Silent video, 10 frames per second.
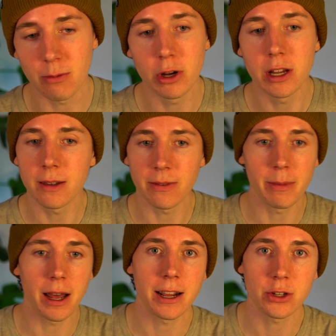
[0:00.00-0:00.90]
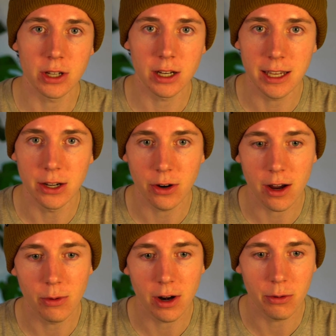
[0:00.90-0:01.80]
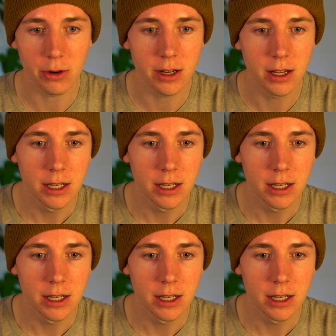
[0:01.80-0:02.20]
reading if I'm not actually going to integrate what I read?